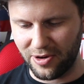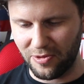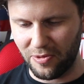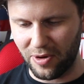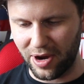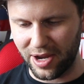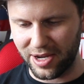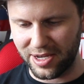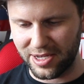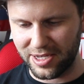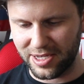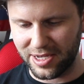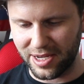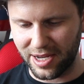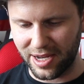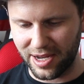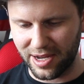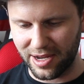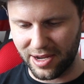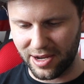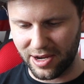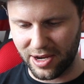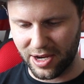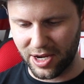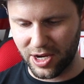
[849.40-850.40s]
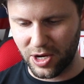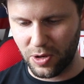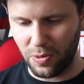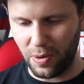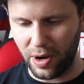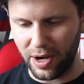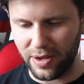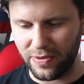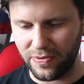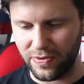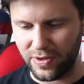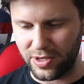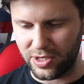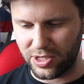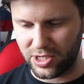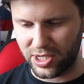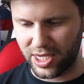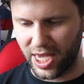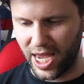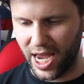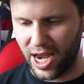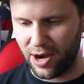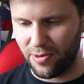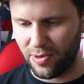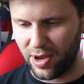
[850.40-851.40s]
quite uh, quite the
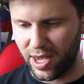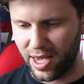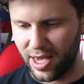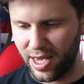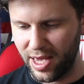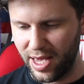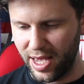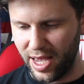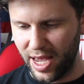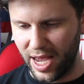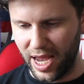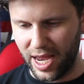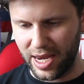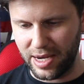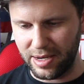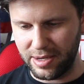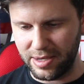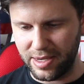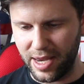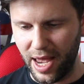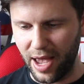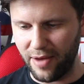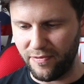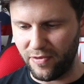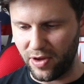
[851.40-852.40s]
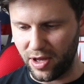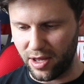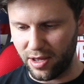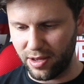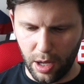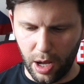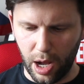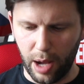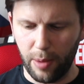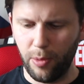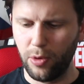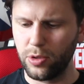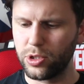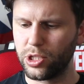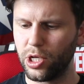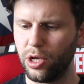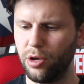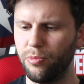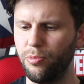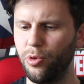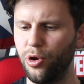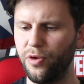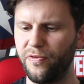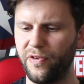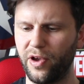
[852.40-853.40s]
scary endeavor. I'm also
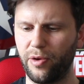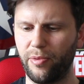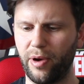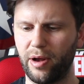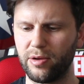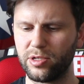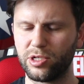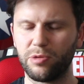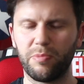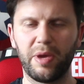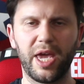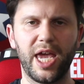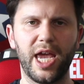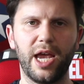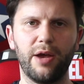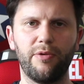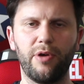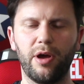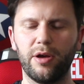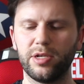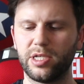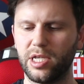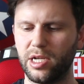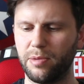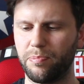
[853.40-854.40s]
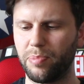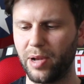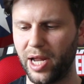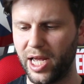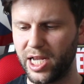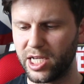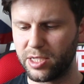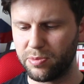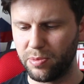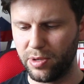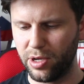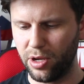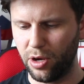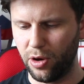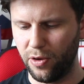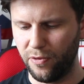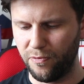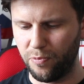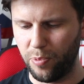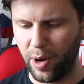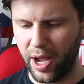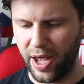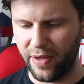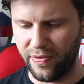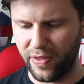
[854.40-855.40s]
moving around some heroes in the placement
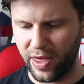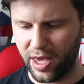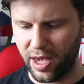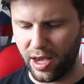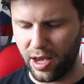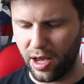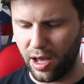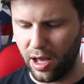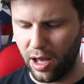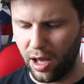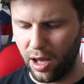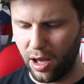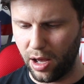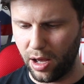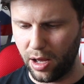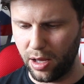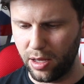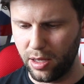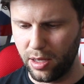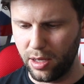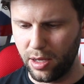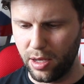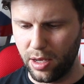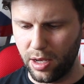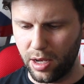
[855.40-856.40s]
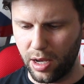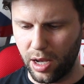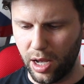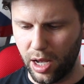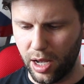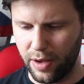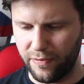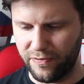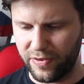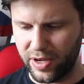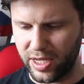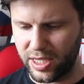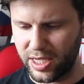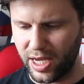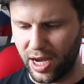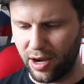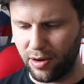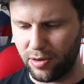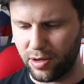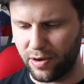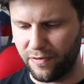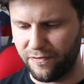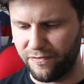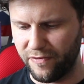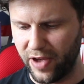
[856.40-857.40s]
of where they are uh, for the
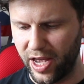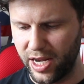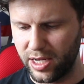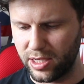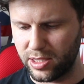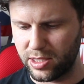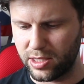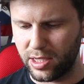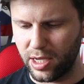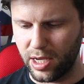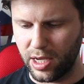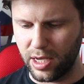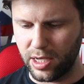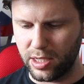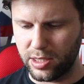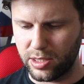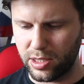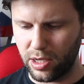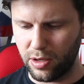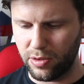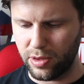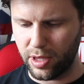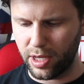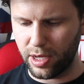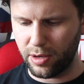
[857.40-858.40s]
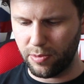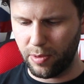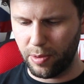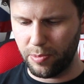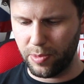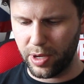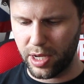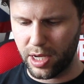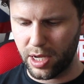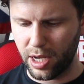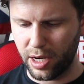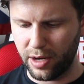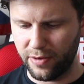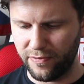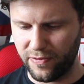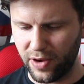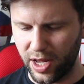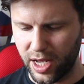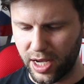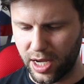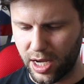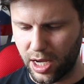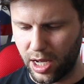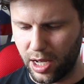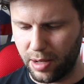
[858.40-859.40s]
tower defense so that when we kind of
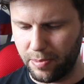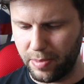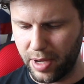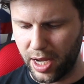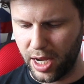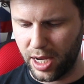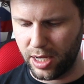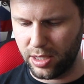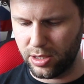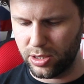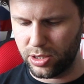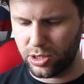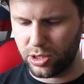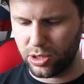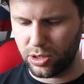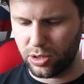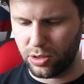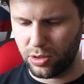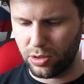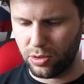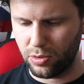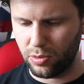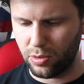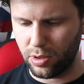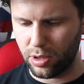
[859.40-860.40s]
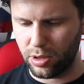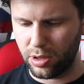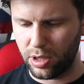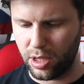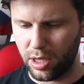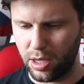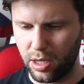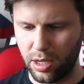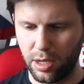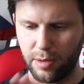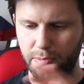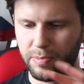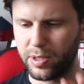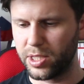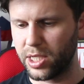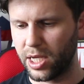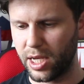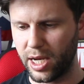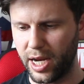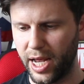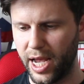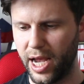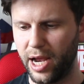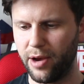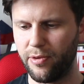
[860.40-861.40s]
like come into the
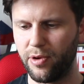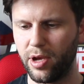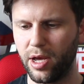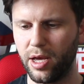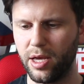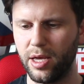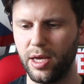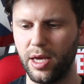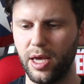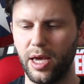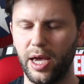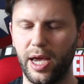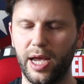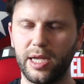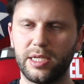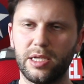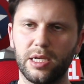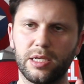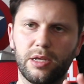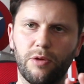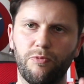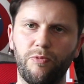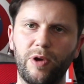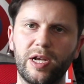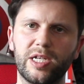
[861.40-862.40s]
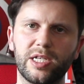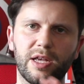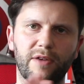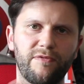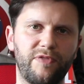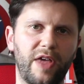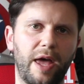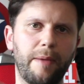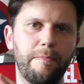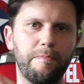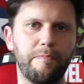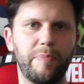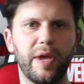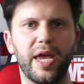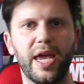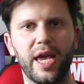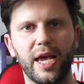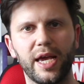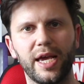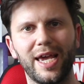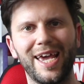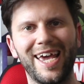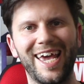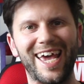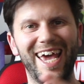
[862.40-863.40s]
particular area, it says the risk of them
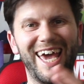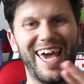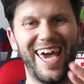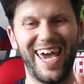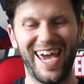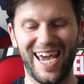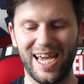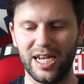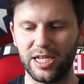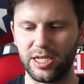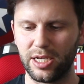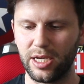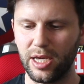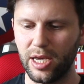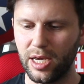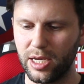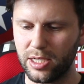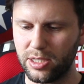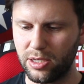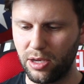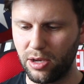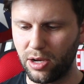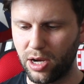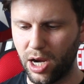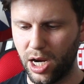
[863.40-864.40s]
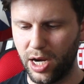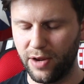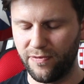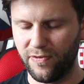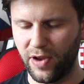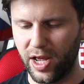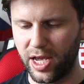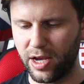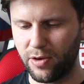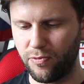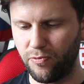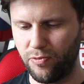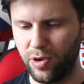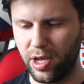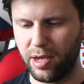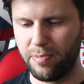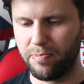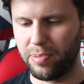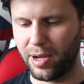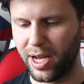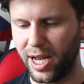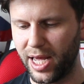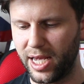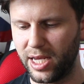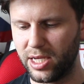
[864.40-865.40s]
being hit. So you kind of like
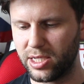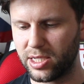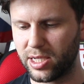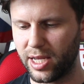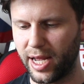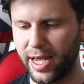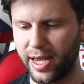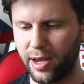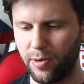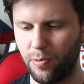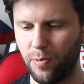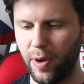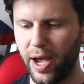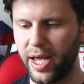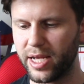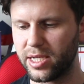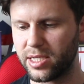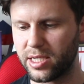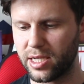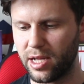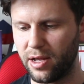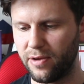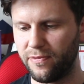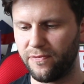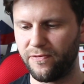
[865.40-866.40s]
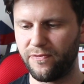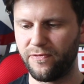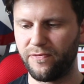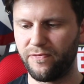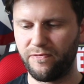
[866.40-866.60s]
replace like where stuff